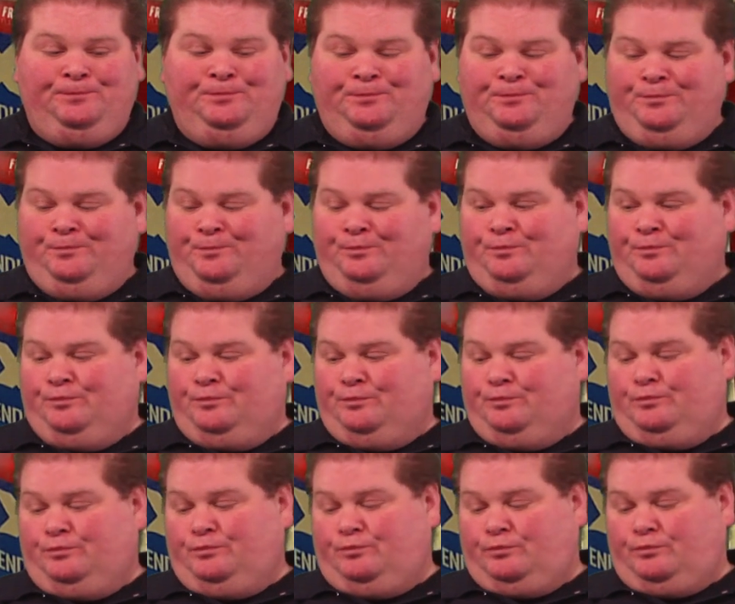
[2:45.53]

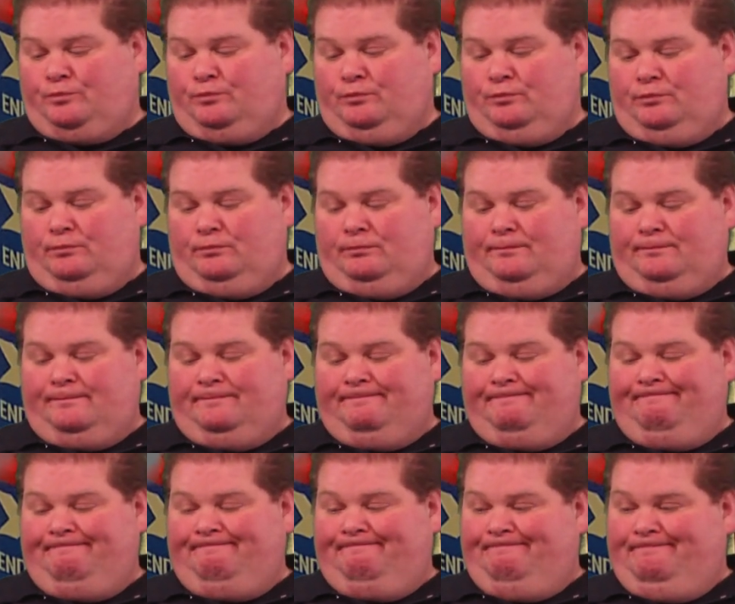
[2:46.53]

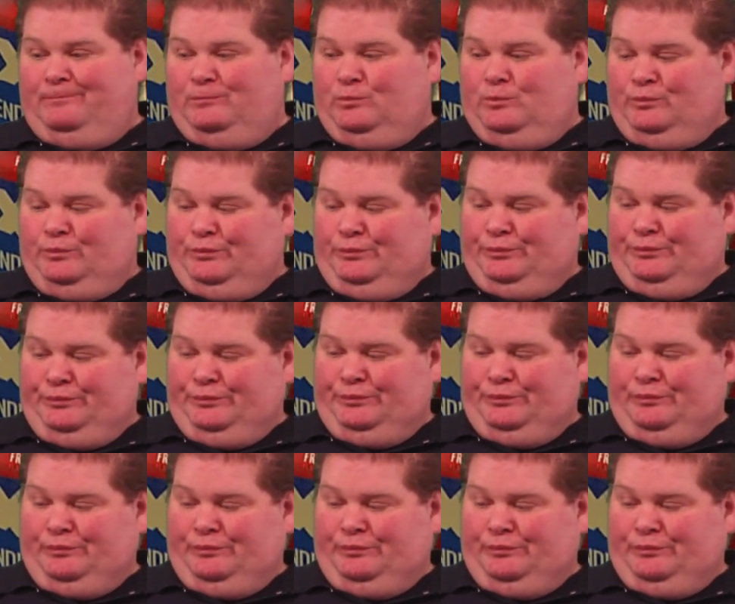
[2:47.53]
Nobody speaks.